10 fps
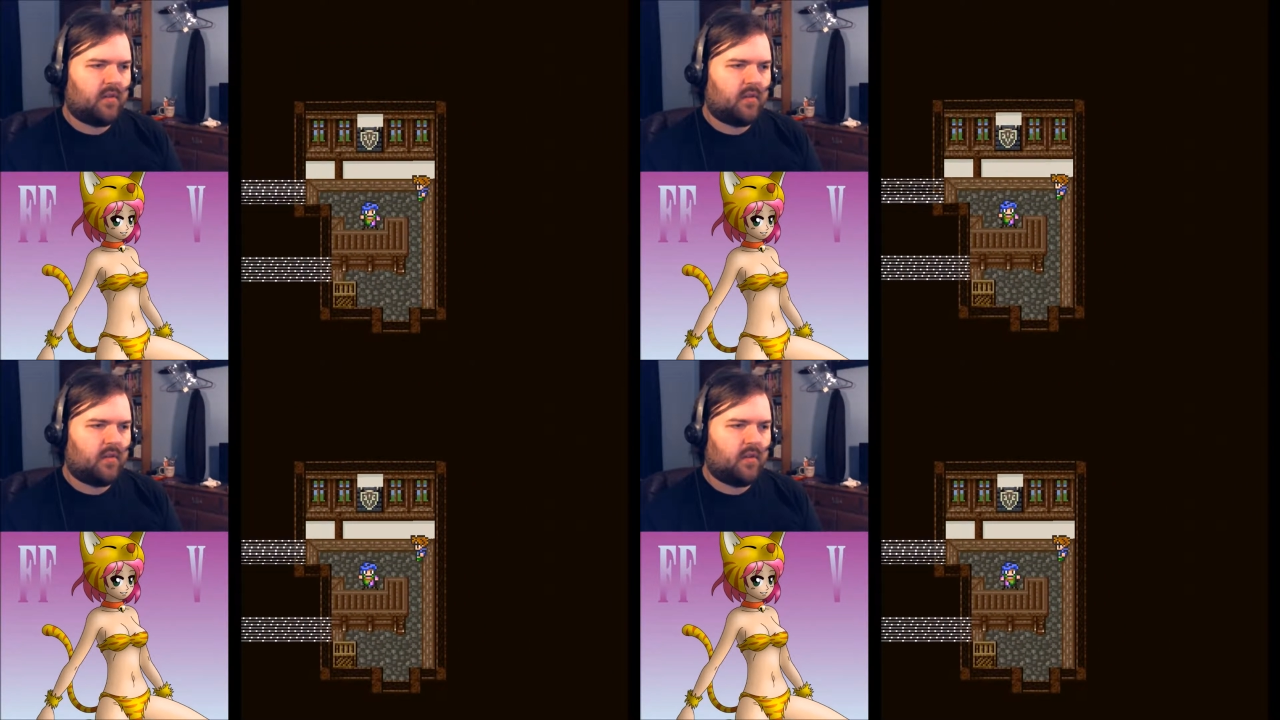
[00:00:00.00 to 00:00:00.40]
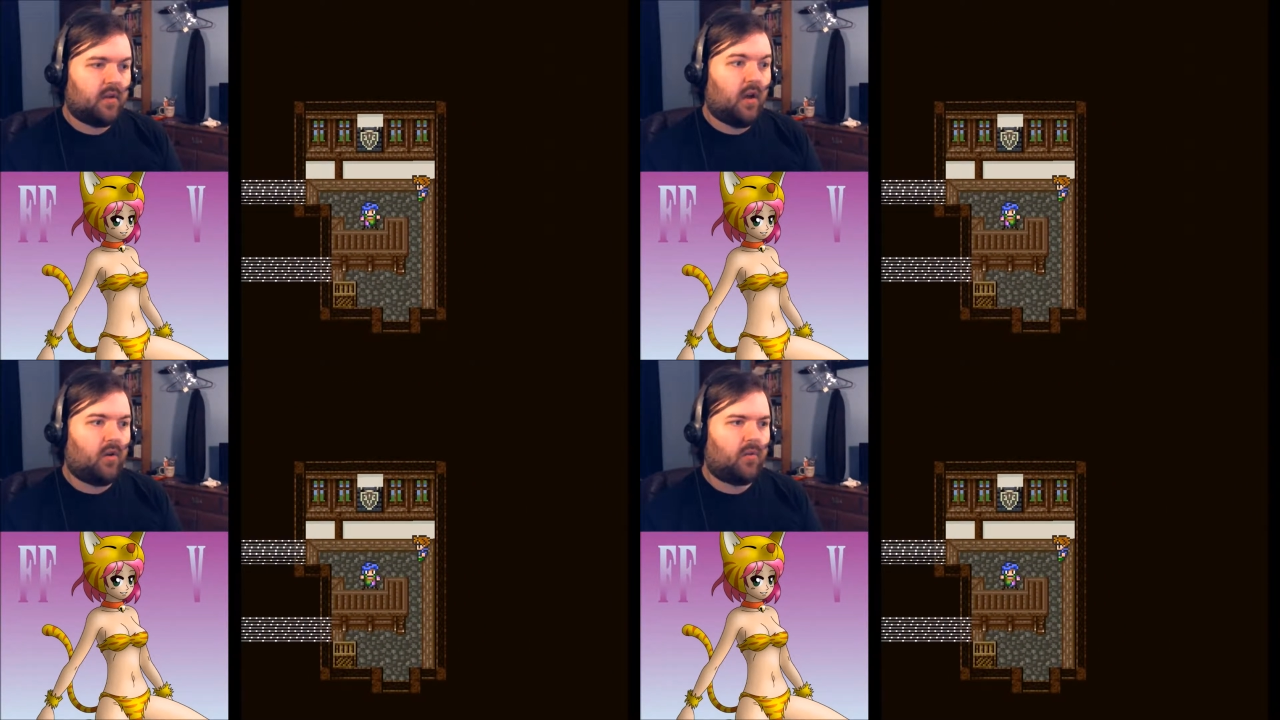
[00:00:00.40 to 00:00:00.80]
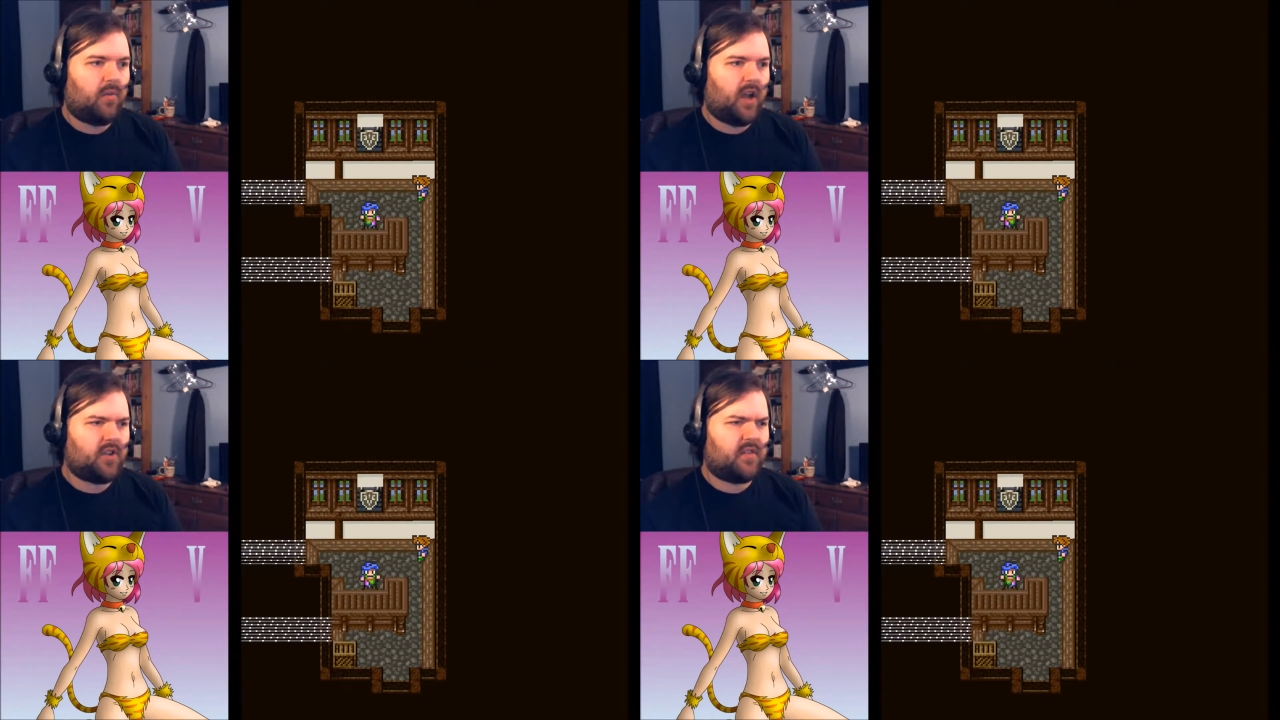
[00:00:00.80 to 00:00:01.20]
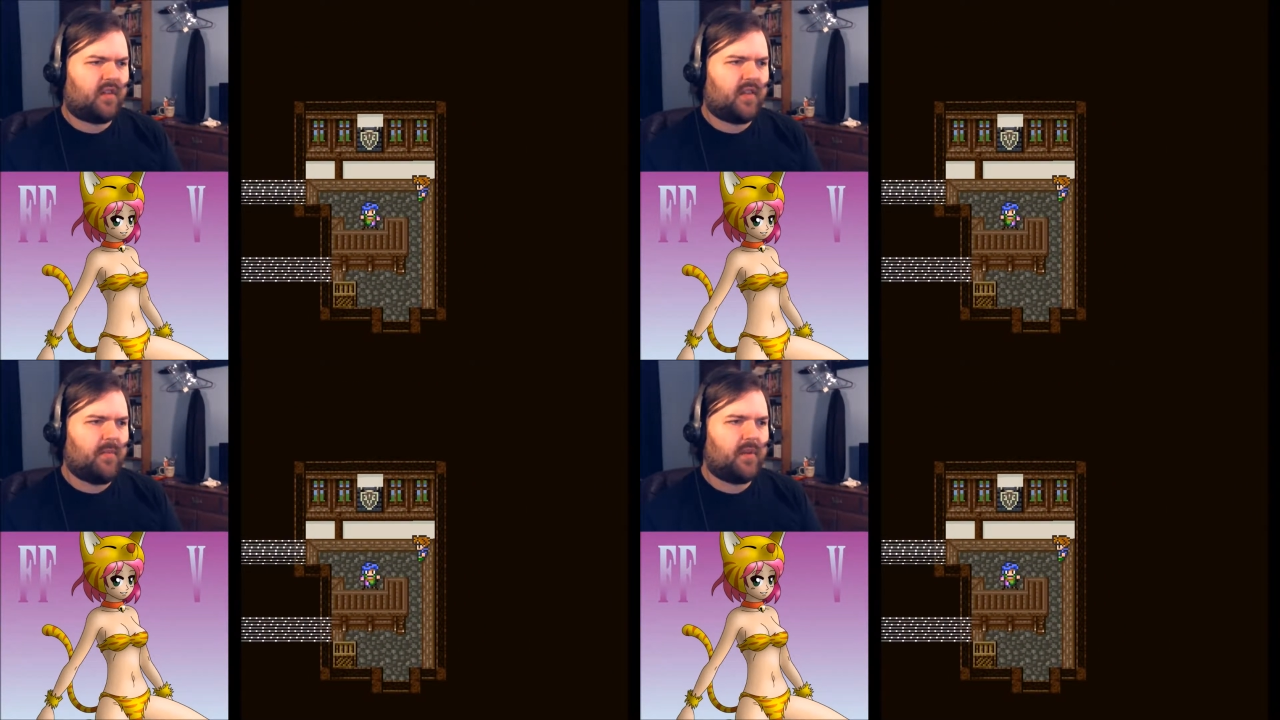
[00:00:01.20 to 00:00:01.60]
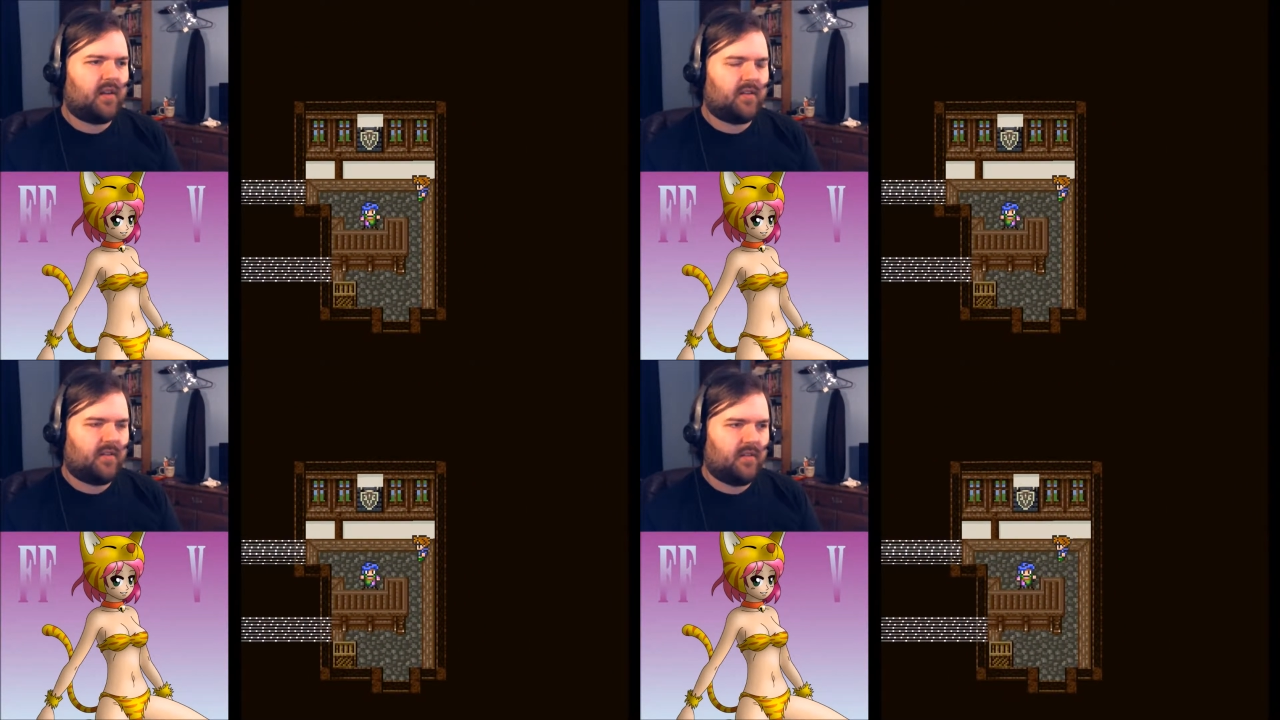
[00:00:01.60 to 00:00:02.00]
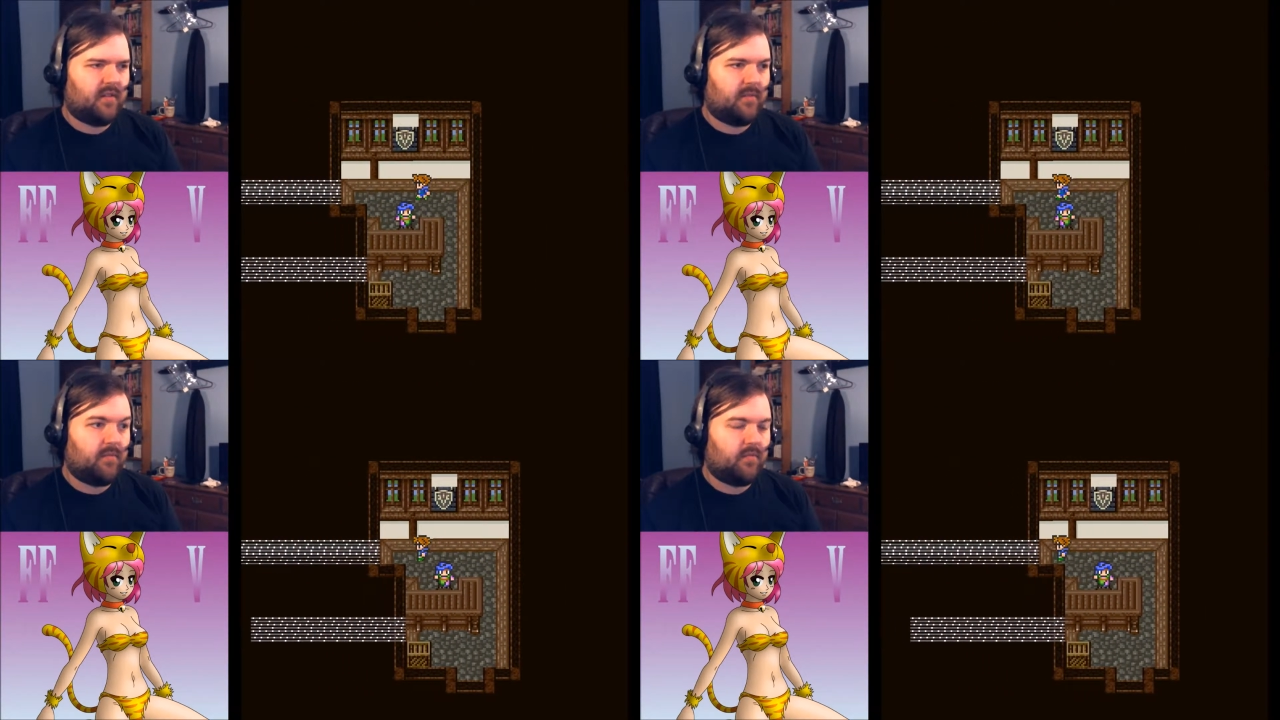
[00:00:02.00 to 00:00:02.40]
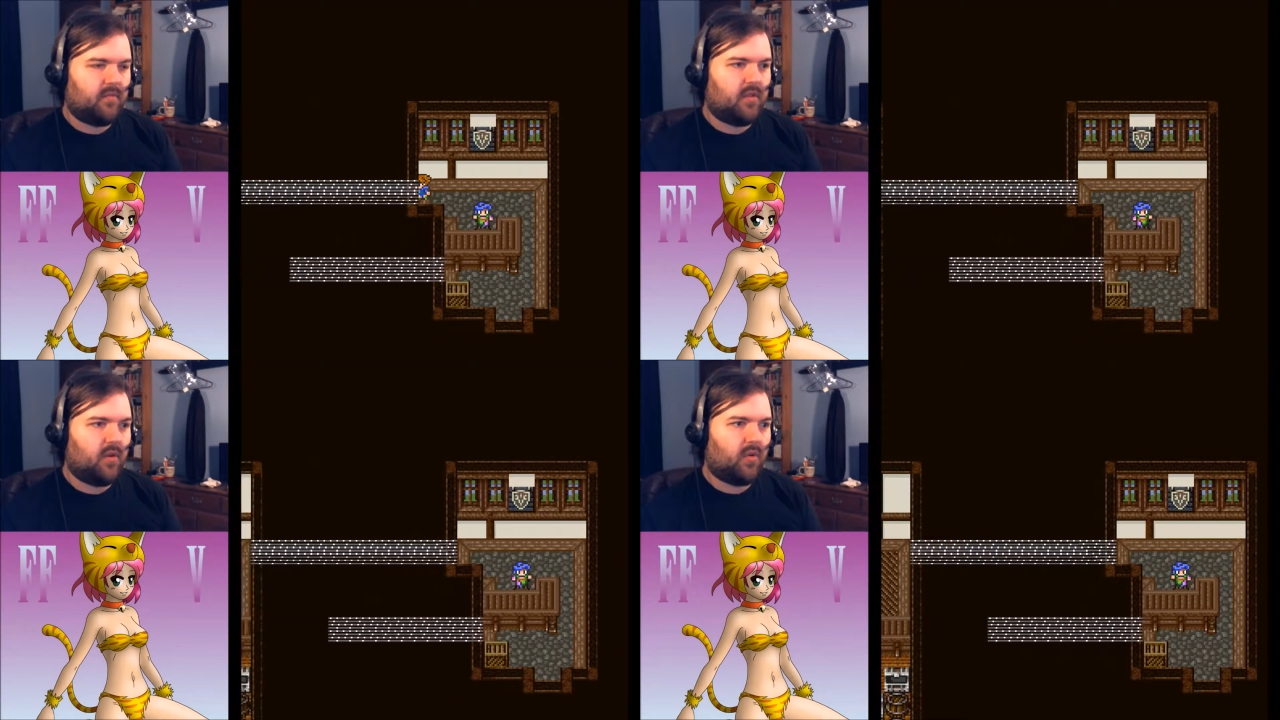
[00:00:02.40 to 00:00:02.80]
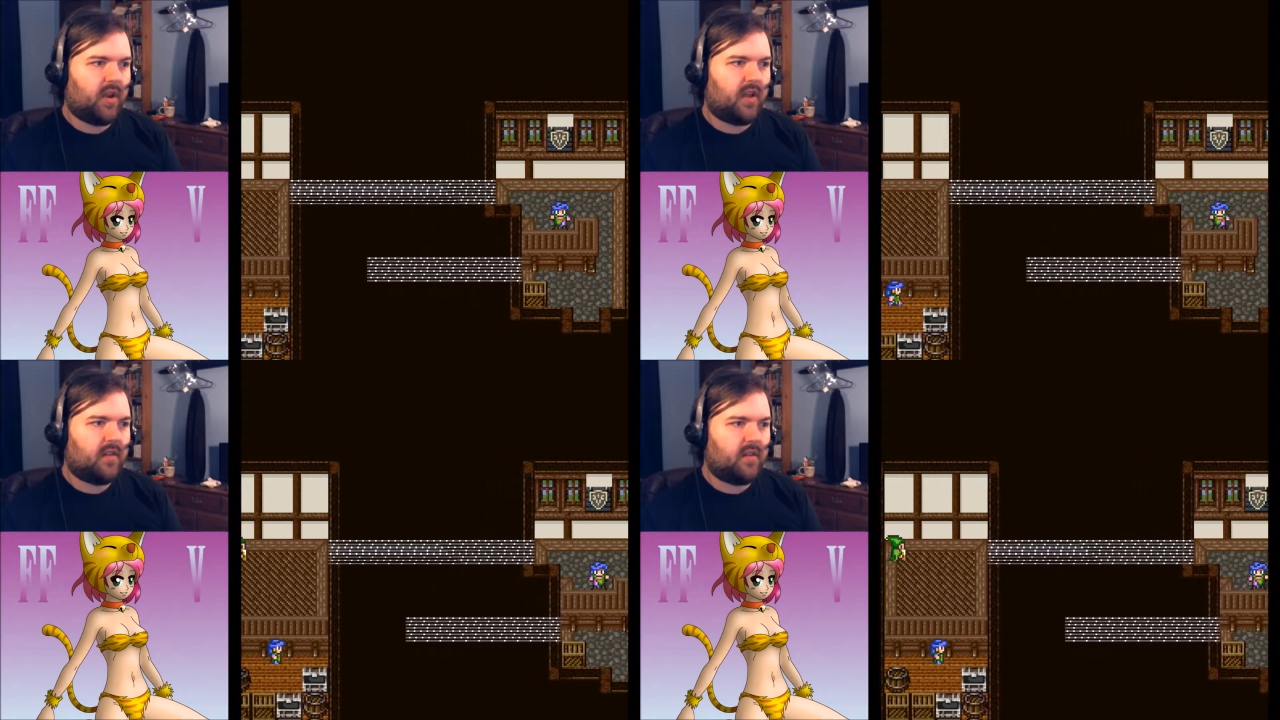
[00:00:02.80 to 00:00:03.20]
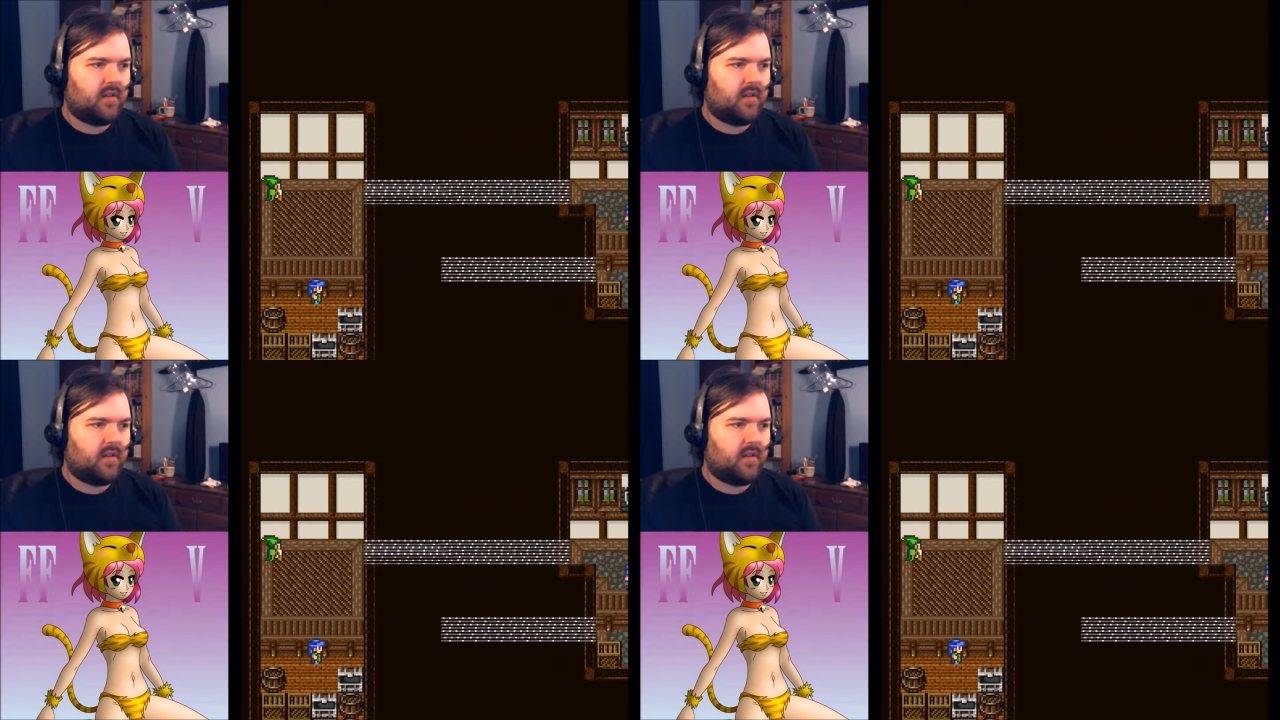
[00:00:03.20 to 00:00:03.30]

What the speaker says: Oh, I just examine it. Okay then.